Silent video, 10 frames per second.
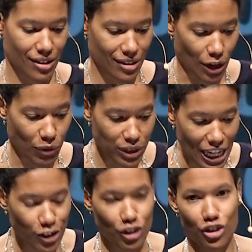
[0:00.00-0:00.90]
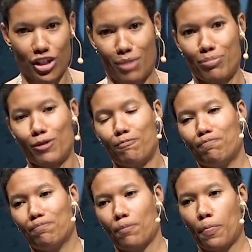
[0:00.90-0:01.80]
that relationship,
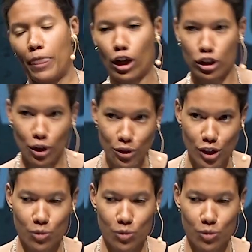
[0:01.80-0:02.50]
that closeness